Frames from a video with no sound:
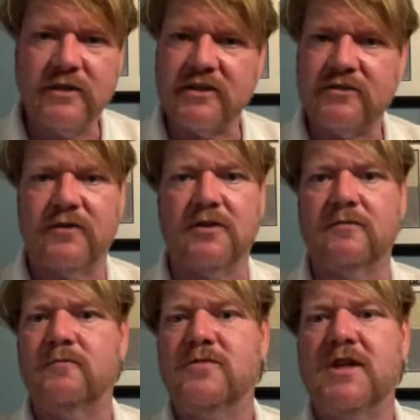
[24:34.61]
It's for
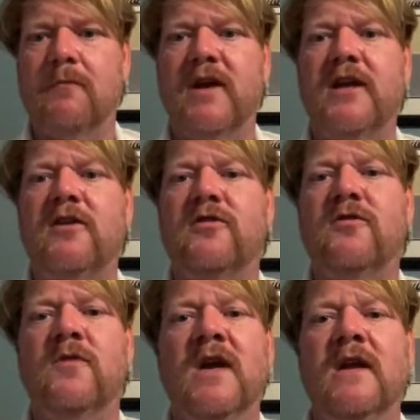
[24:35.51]
somebody
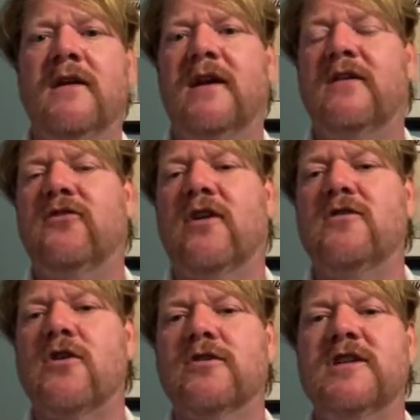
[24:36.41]
who is a
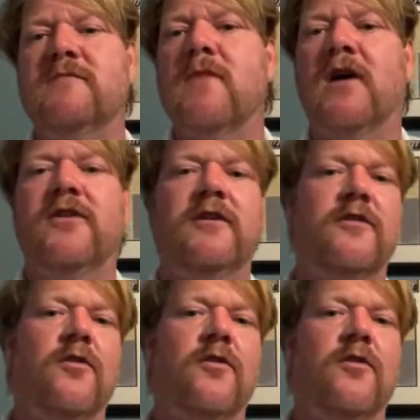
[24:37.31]
nursing mother